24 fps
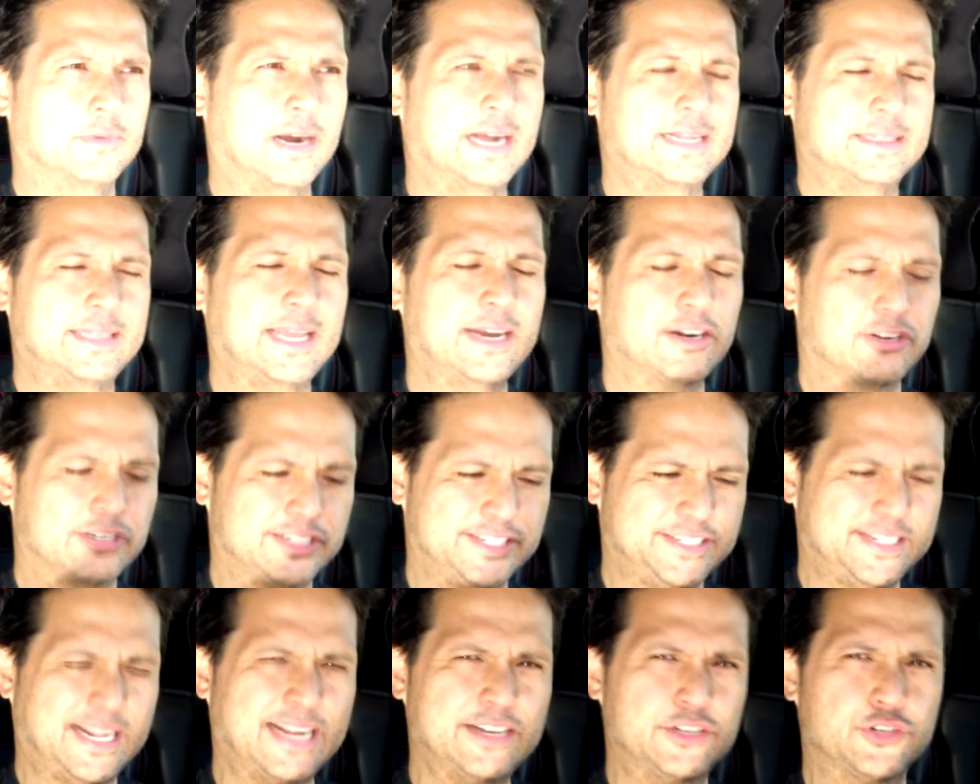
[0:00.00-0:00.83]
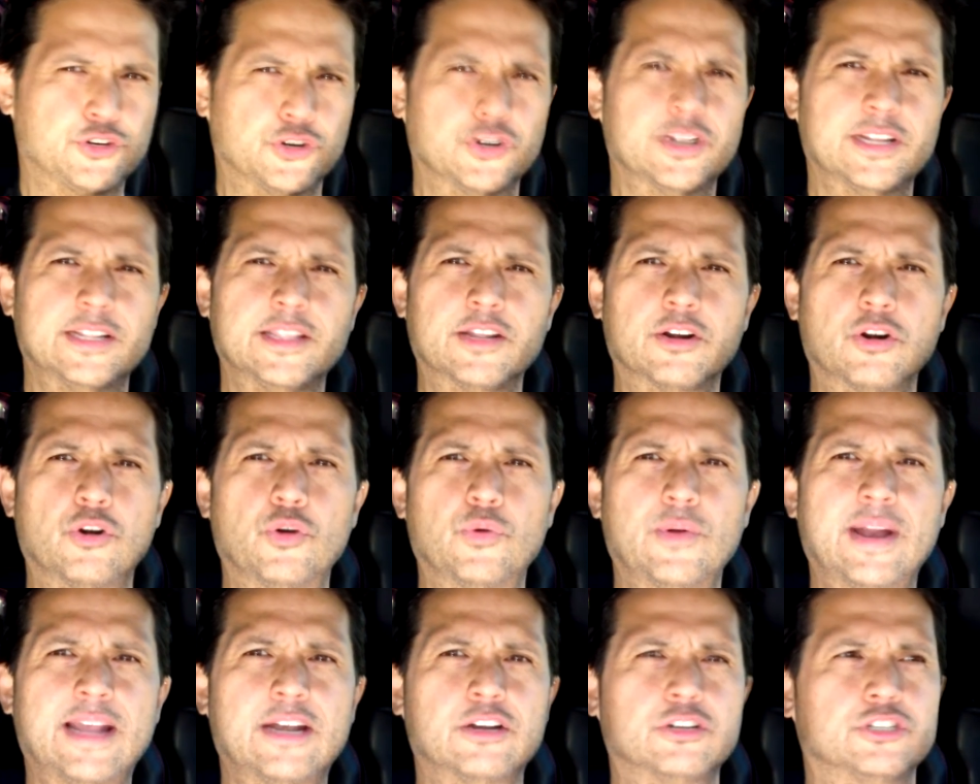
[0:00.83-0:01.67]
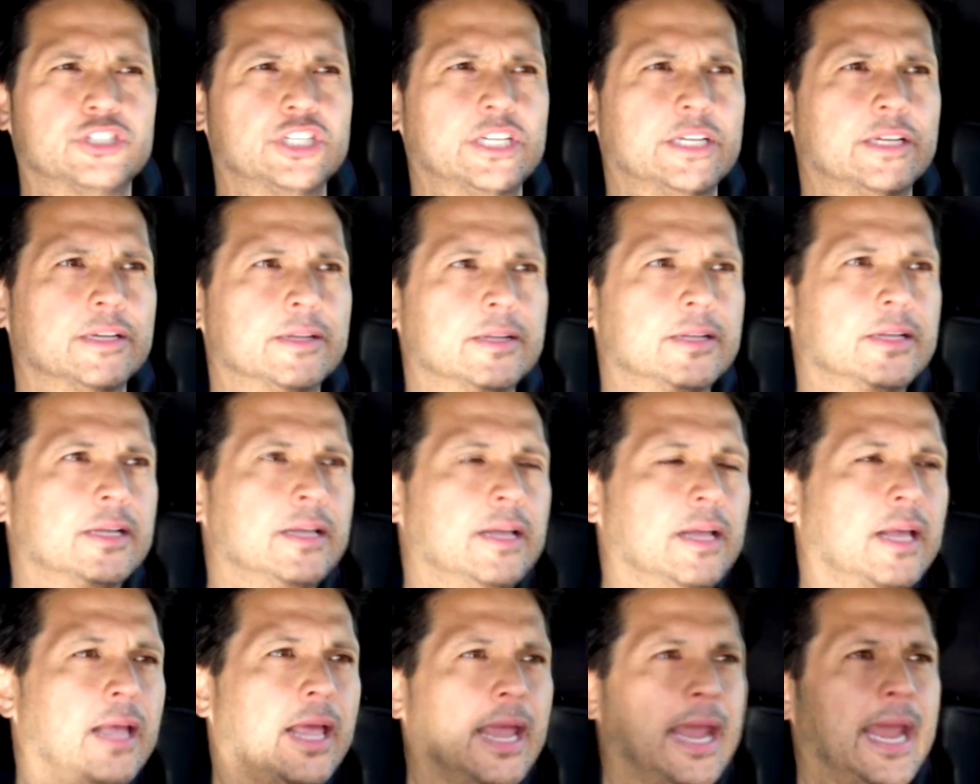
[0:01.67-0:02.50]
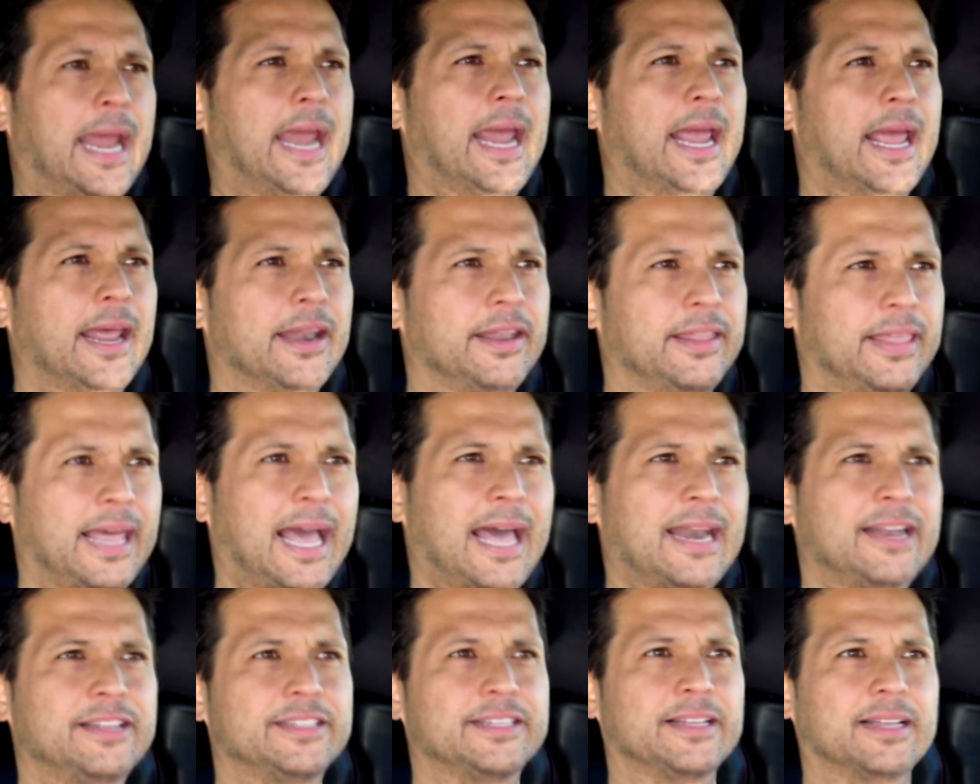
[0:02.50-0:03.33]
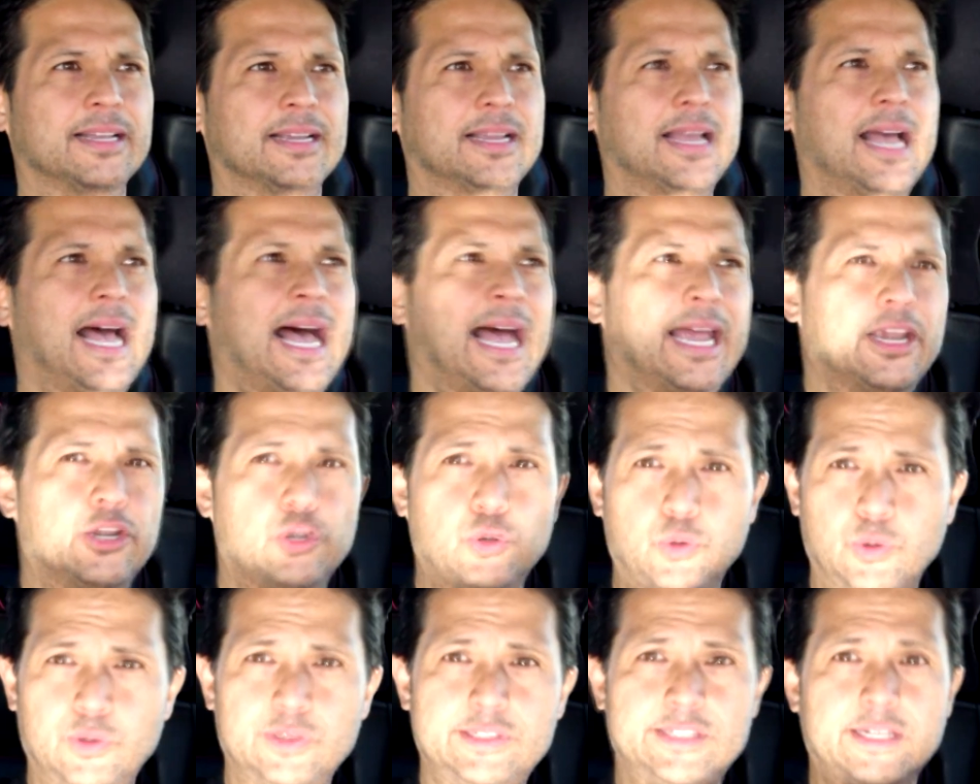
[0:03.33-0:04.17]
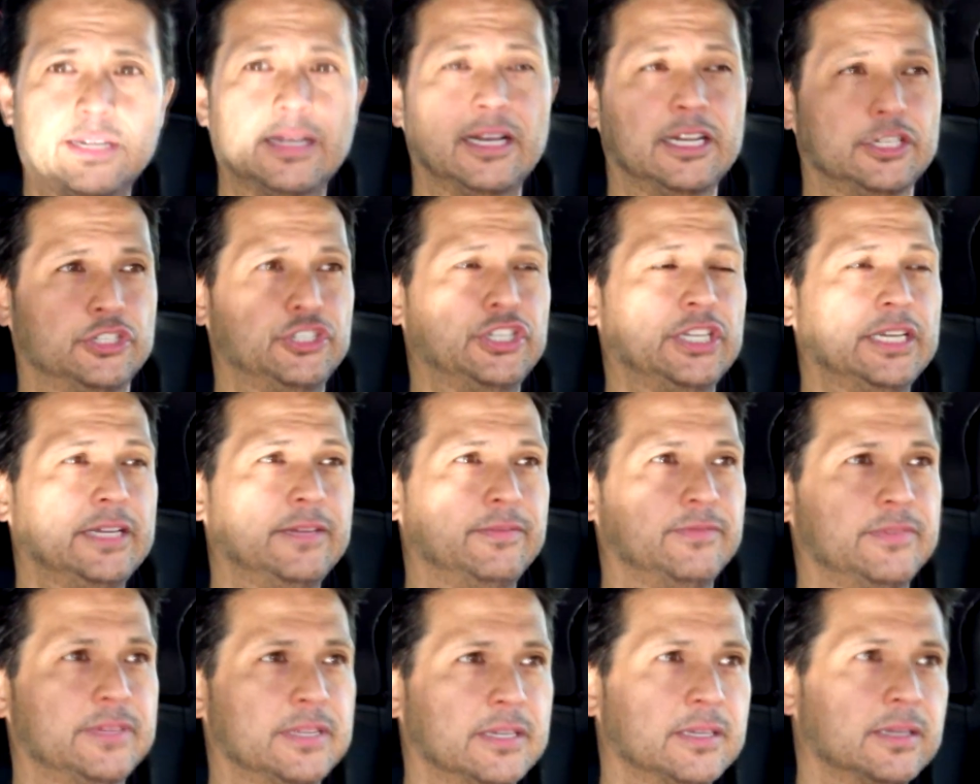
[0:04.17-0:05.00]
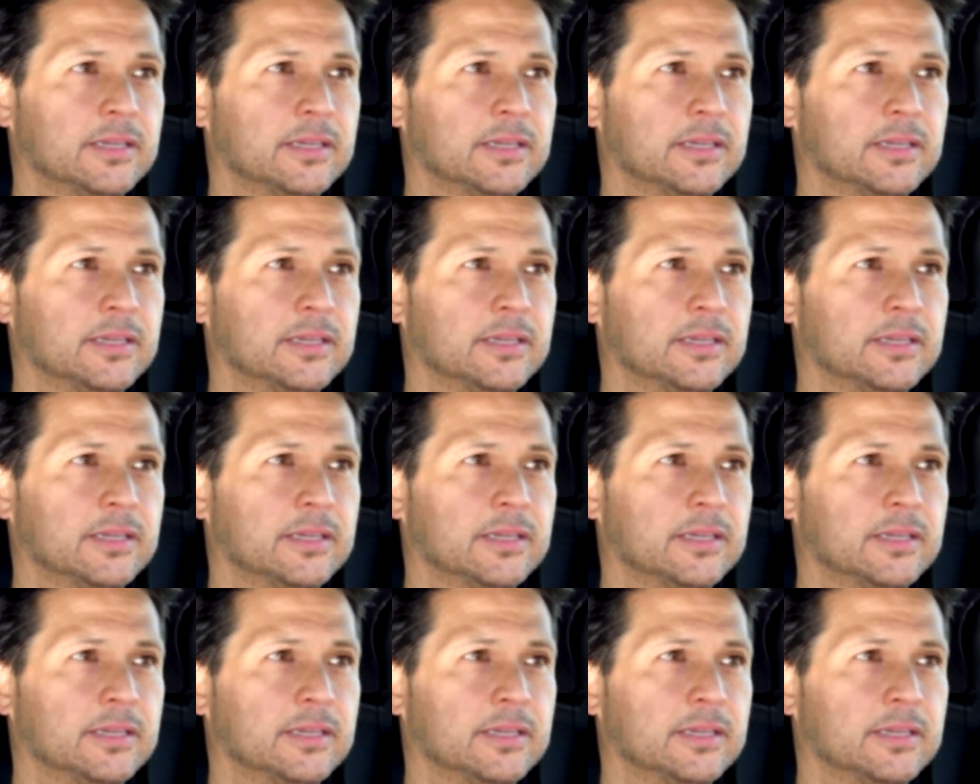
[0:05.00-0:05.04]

right? They are centered in their own energy. And that is a guy who's achieved,